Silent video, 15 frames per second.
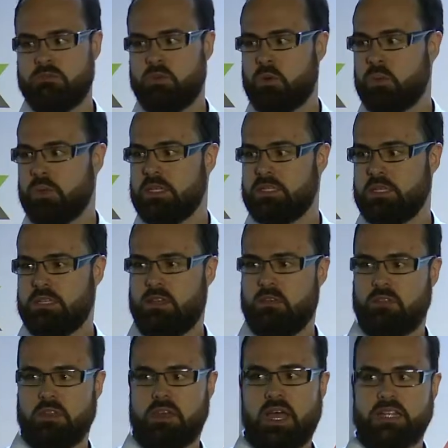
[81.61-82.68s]
what we did over
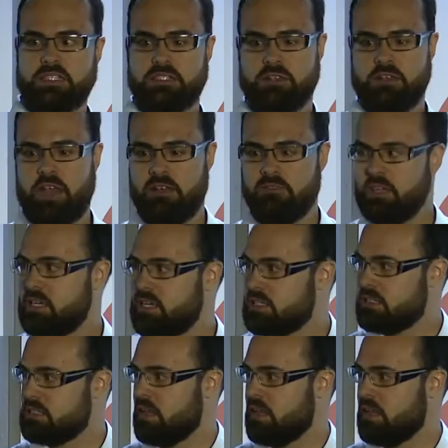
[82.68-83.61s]
the last 2.5 years,